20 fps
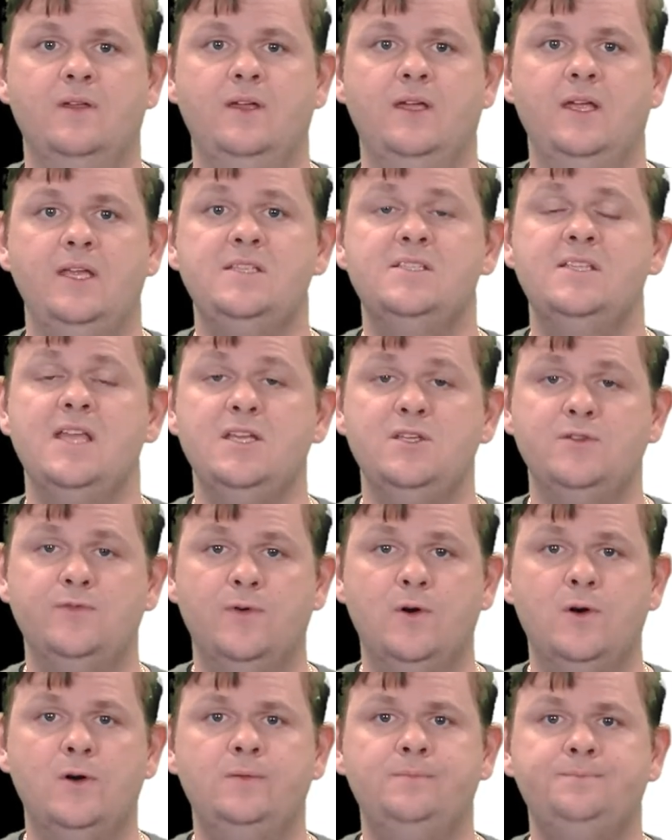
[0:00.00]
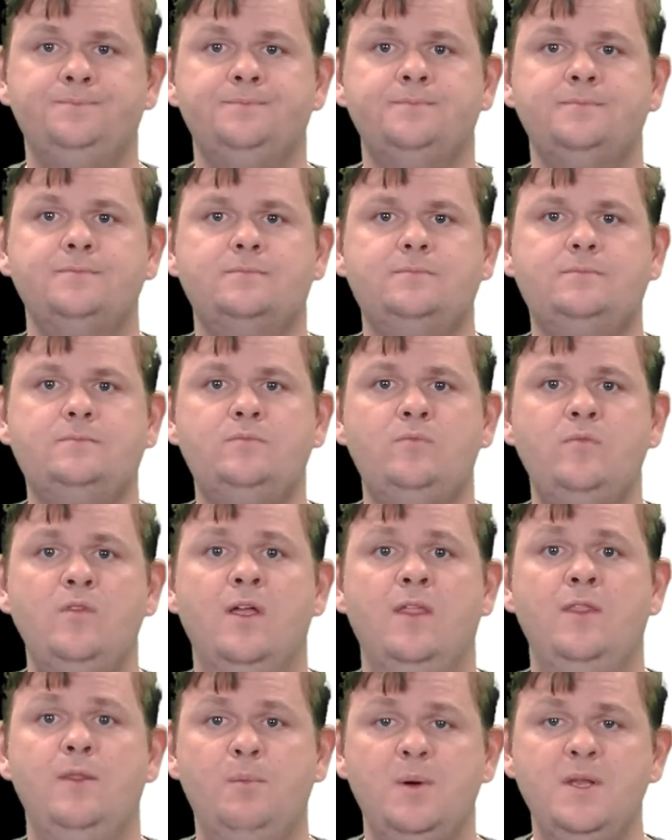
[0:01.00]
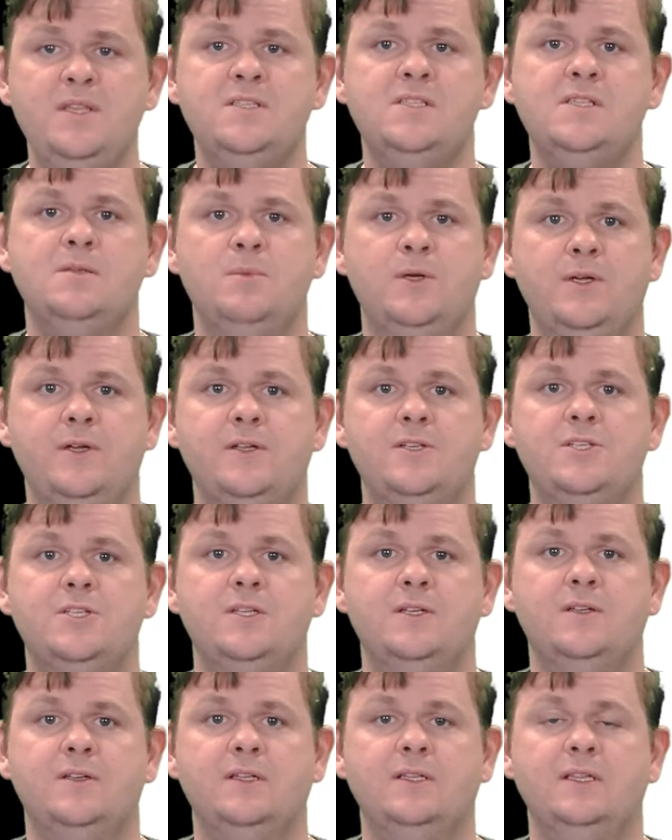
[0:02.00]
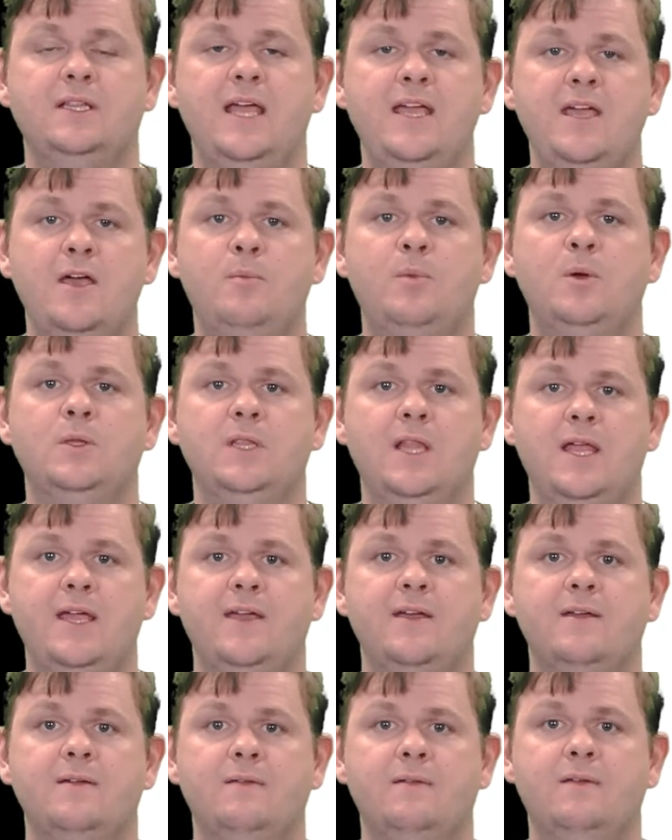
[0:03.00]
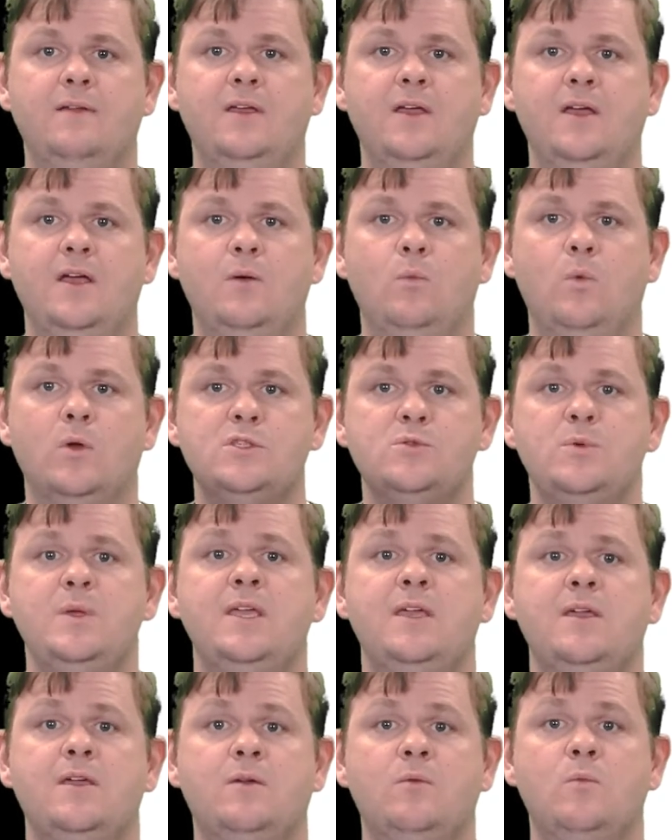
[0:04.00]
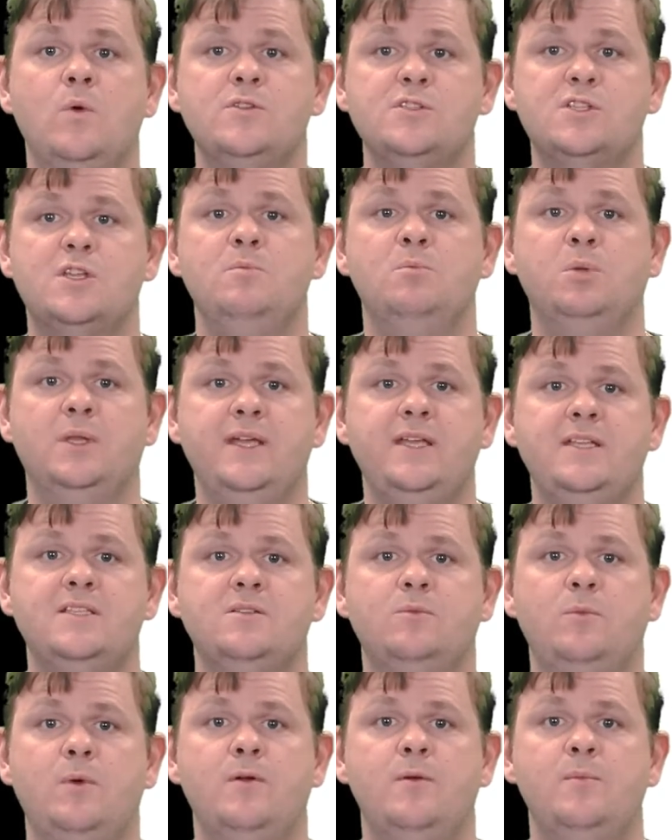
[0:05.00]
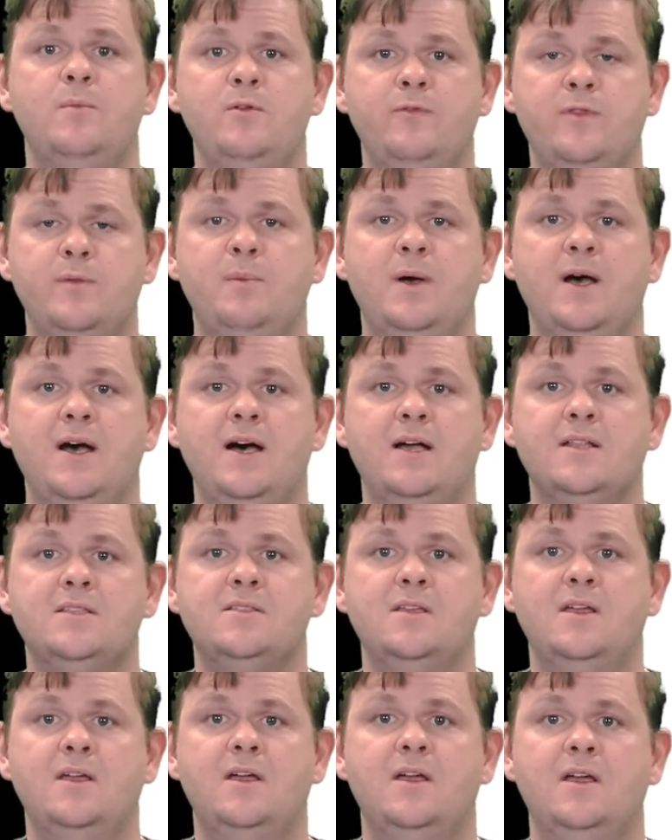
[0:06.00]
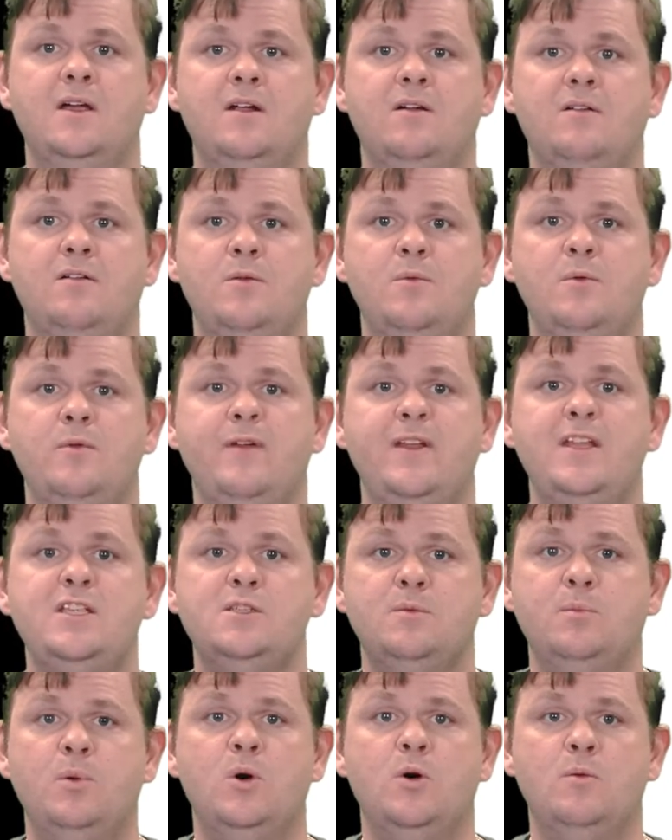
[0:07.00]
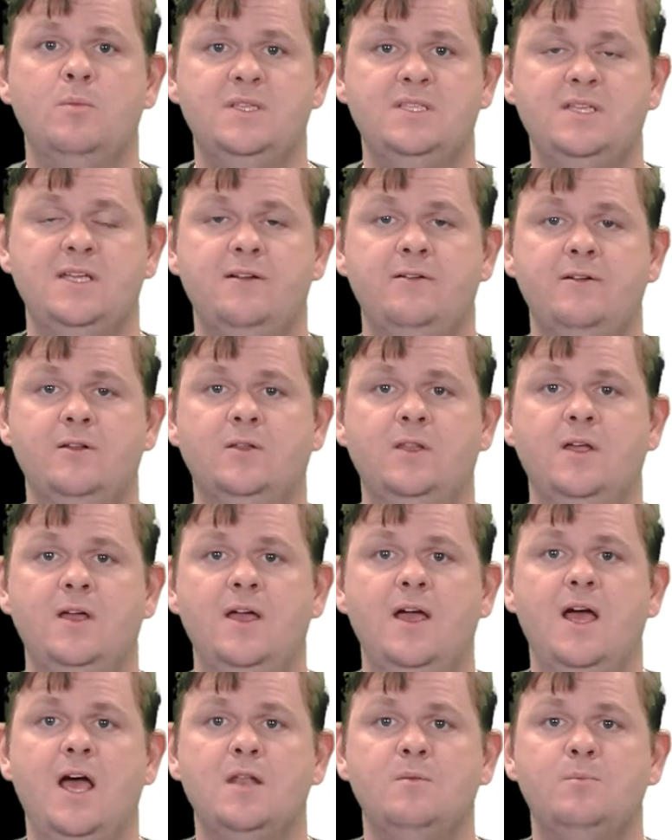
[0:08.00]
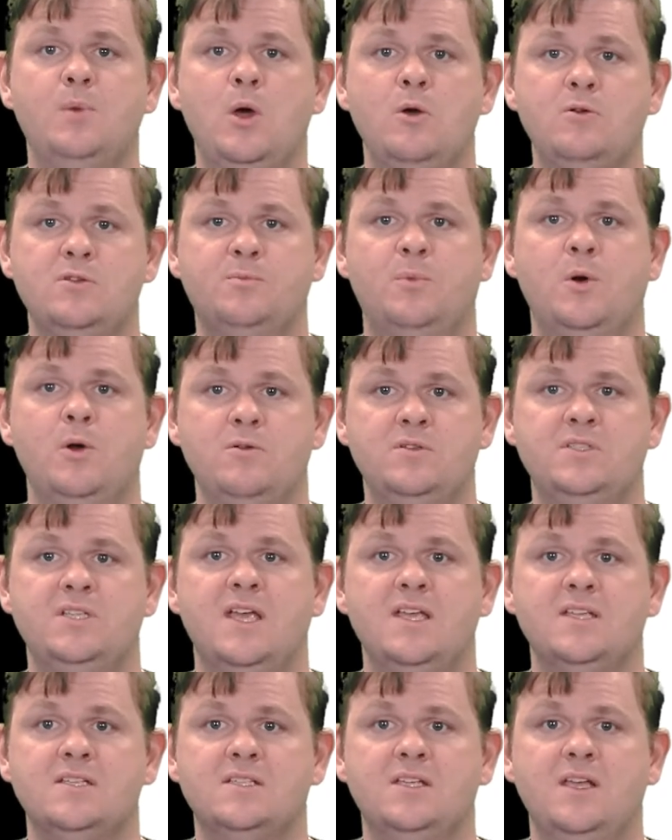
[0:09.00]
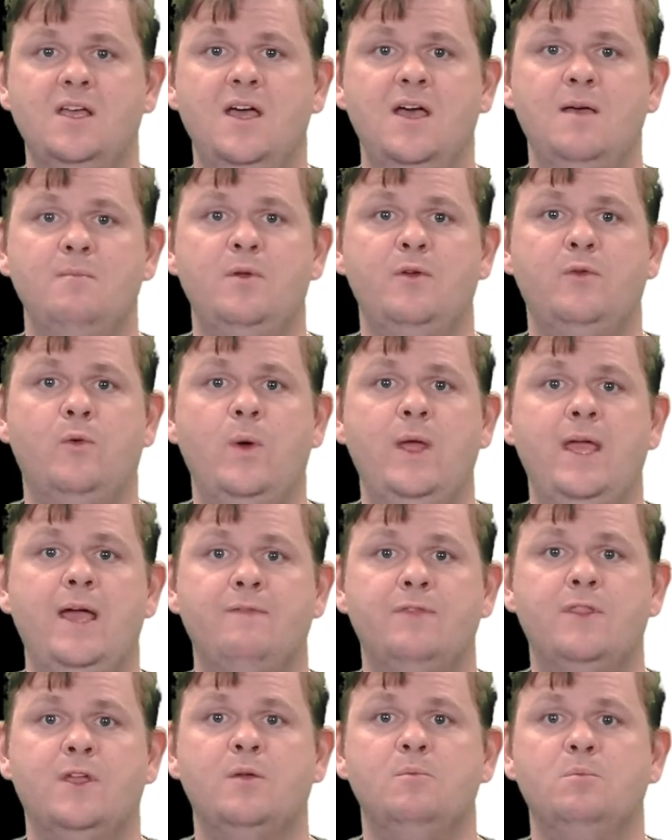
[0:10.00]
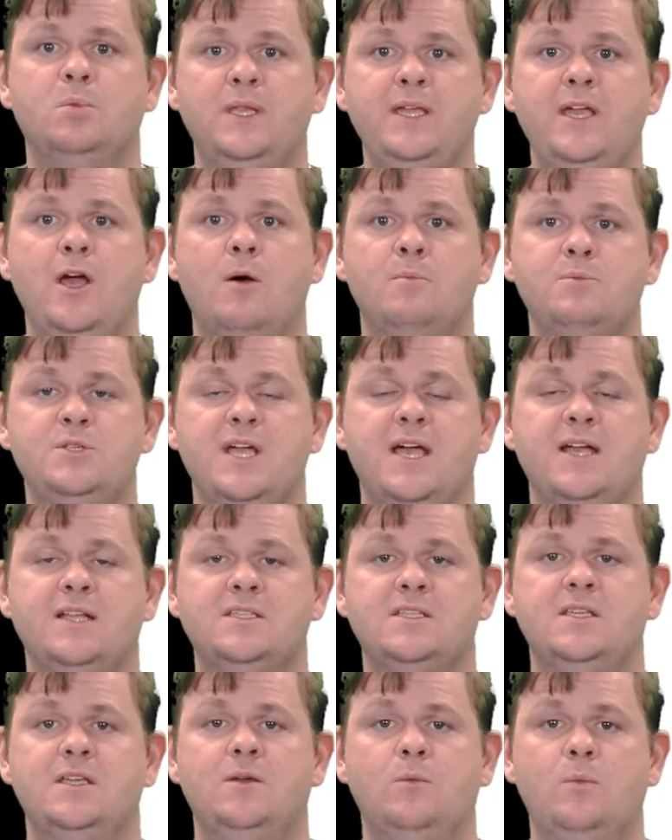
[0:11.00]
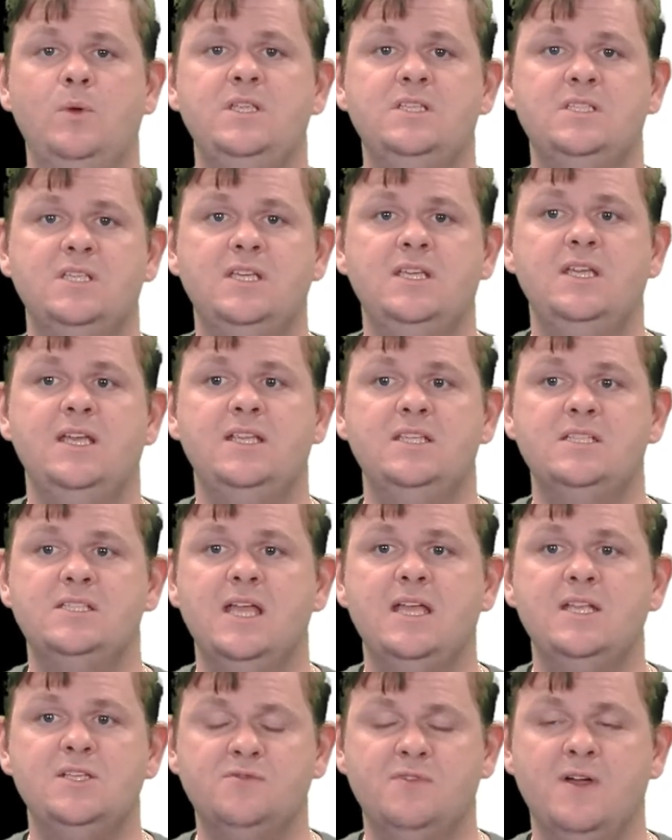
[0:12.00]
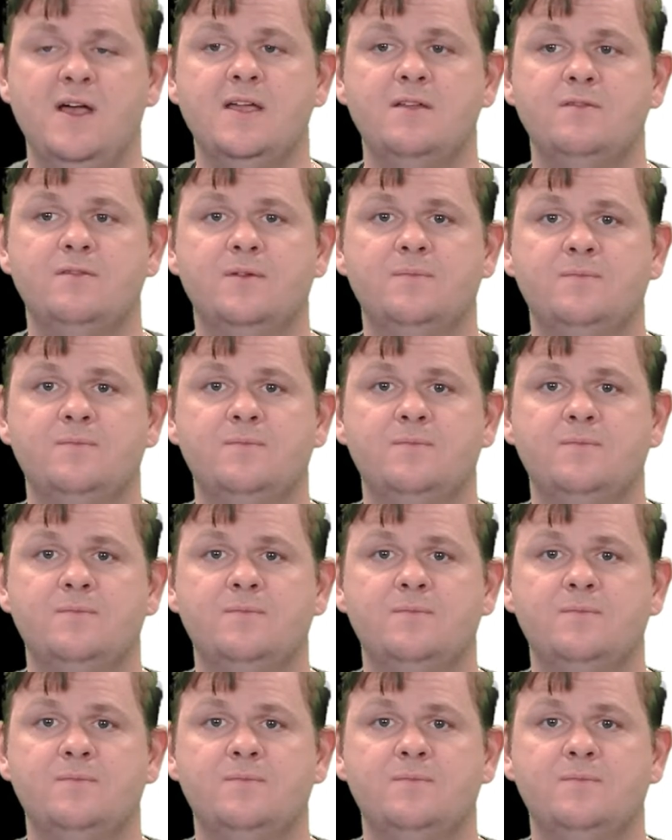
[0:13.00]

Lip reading: In stage 4, the print is emerged, layer upon layer. Once complete, we remove the part, remove any support material and post-process before we have the complete object we see in stage 5.